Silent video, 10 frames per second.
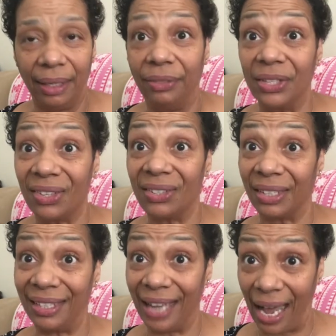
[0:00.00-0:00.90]
This is
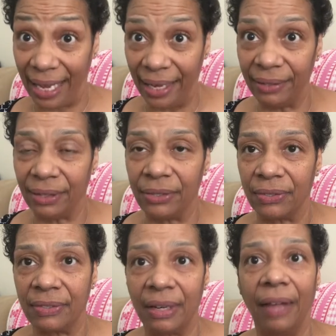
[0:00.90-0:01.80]
a diet.
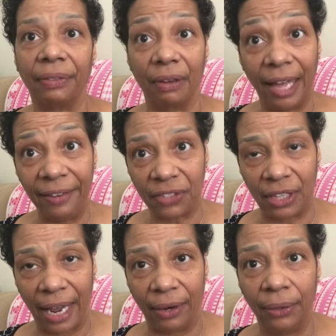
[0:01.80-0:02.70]
This is not the
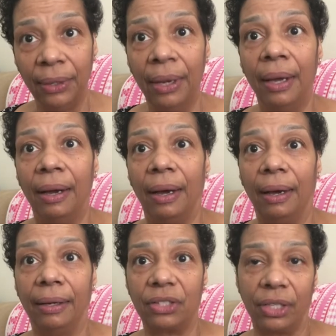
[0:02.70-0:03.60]
lifestyle
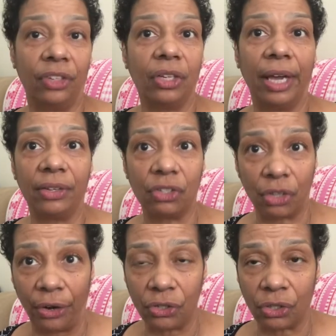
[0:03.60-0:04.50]
such as
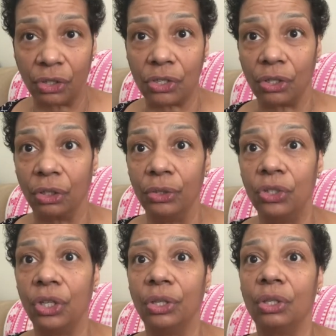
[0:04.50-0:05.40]
Starch to
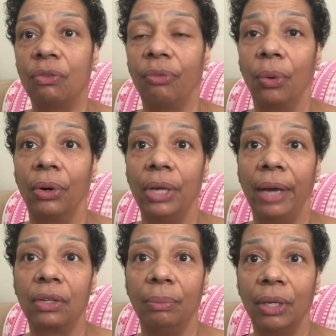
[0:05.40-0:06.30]
Solutions for
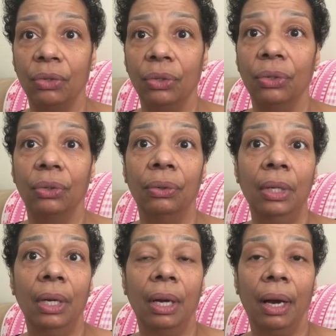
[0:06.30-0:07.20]
Dr. McDougall
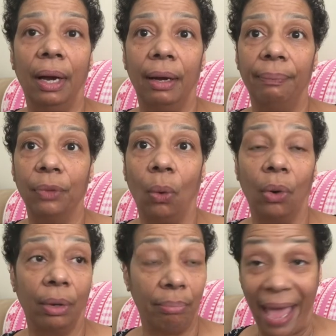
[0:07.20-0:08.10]

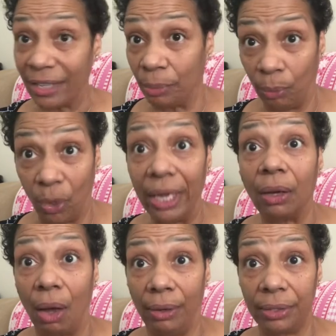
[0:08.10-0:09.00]
or Maximum
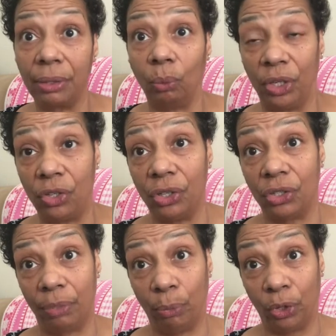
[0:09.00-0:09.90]
Weight Loss, which
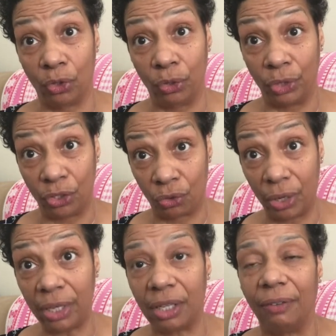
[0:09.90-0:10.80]
is more
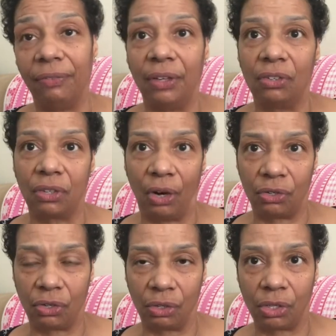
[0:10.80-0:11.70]
restrictive than
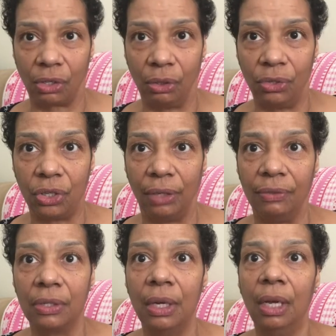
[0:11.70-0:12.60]
Starch to
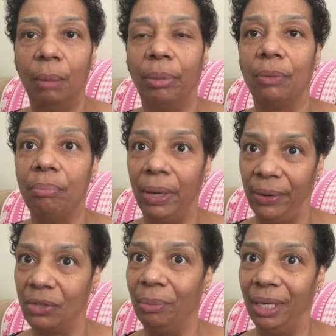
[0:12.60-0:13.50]
Solutions. But
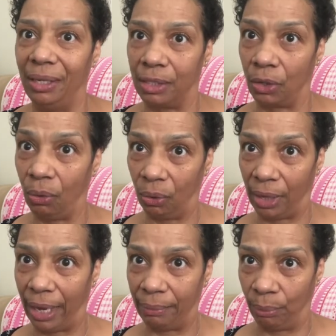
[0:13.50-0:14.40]
Mary's Mini is a whole
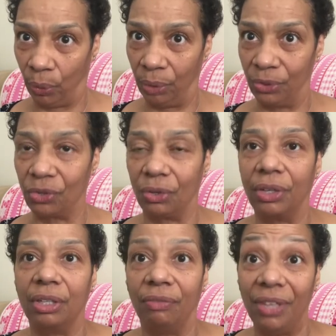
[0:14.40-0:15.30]
lot more
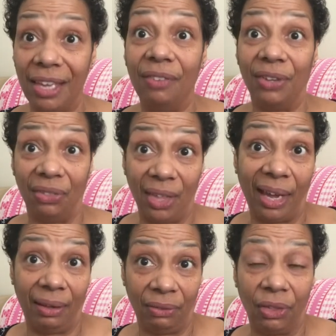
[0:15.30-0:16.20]
restrictive even
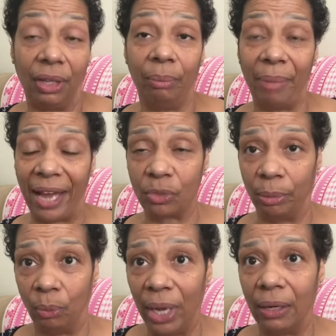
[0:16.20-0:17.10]
than the
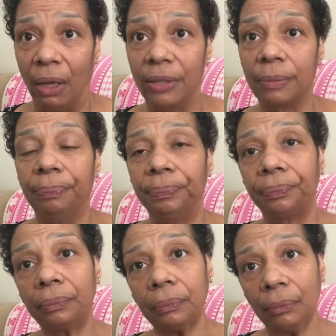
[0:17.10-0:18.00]
Maximum Weight Loss.
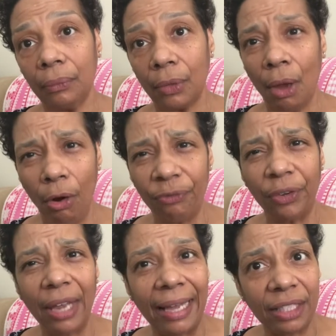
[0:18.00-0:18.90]
Her
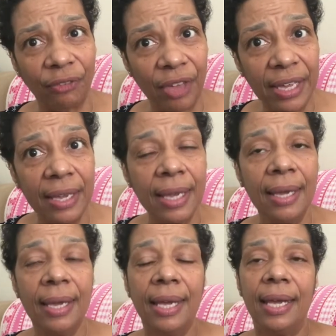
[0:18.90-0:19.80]
philosophy
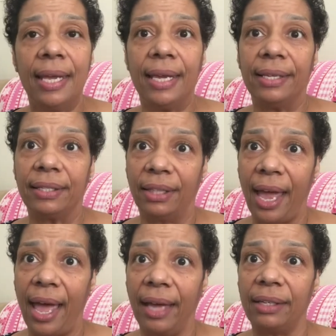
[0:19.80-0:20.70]
is
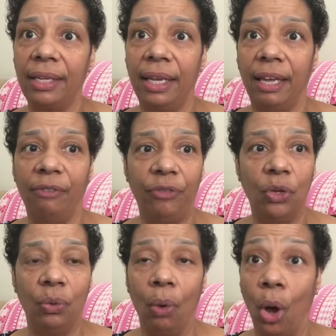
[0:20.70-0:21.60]
that if
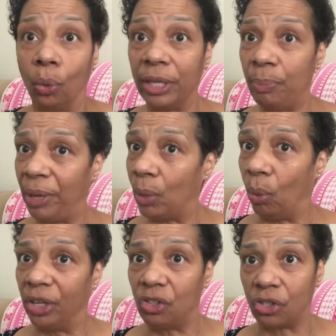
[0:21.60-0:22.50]
you only pick one